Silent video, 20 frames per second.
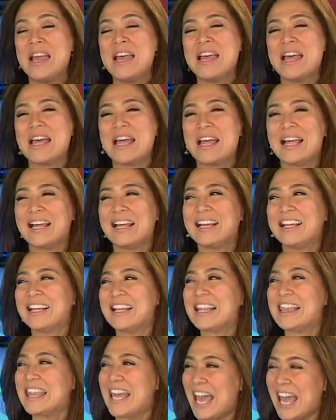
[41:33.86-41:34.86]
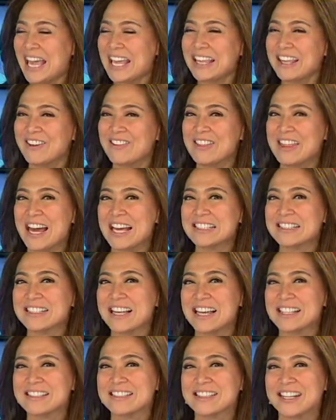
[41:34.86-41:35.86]
Good to see you. Thank you. Yeah. That's
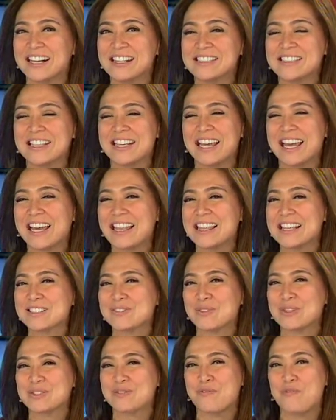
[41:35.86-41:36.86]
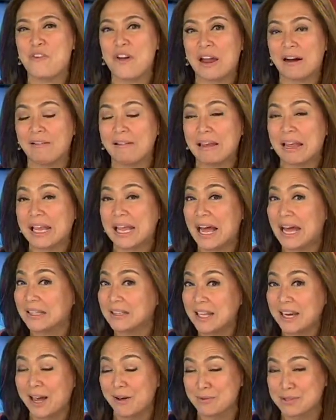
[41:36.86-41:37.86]
Get Start today. This was very
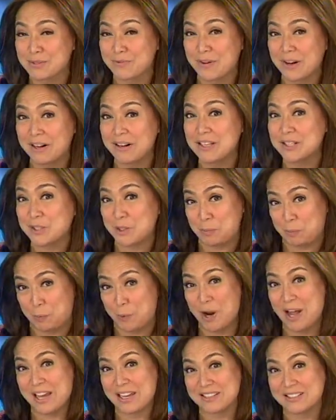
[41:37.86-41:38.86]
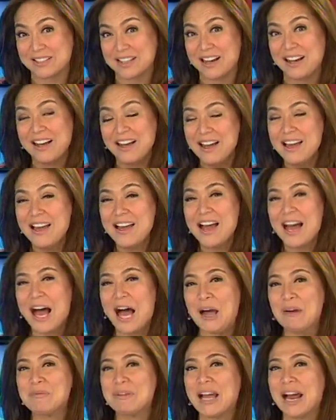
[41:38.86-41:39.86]
candid. I was very surprised. Huh?
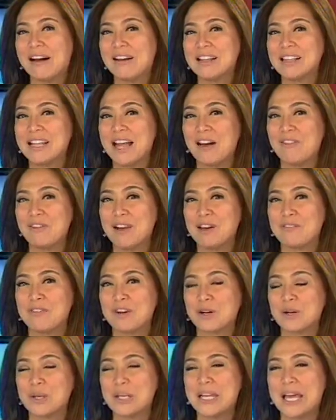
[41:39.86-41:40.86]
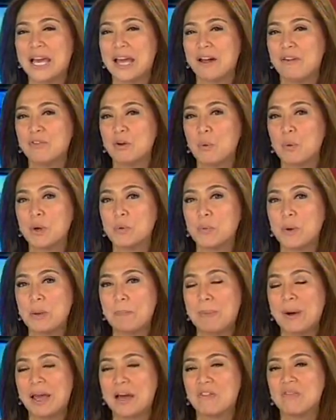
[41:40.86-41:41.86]
I'm Karen Davila. Have a good day, everyone.
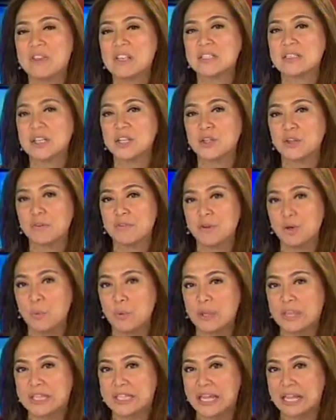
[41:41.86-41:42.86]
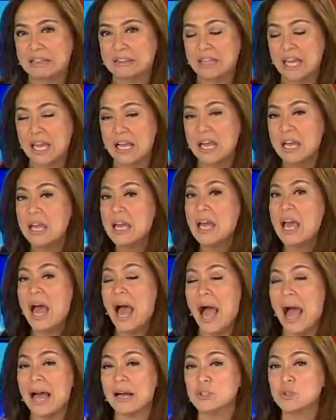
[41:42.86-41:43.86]
Replay of this interview with Tingting.
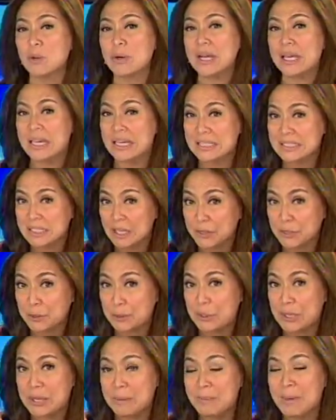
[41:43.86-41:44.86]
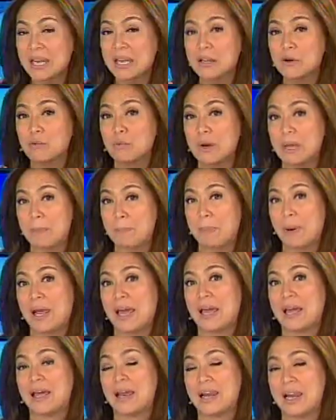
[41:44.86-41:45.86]
Actually, it's a thirty minute
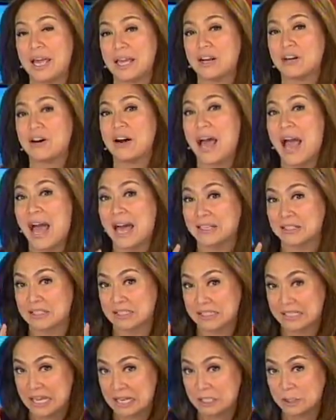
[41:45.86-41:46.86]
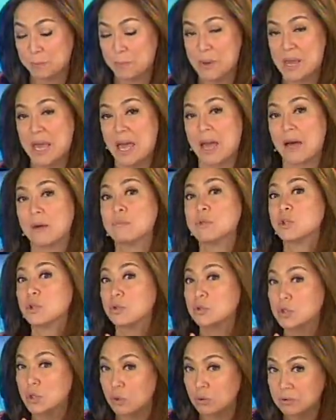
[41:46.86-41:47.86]
replay later at six p m So
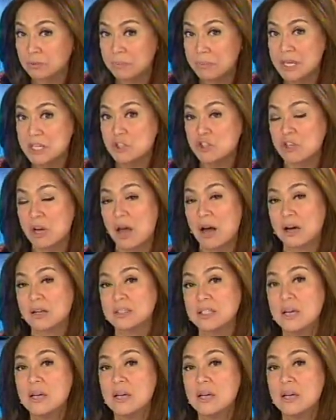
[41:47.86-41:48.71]
don't be shocked.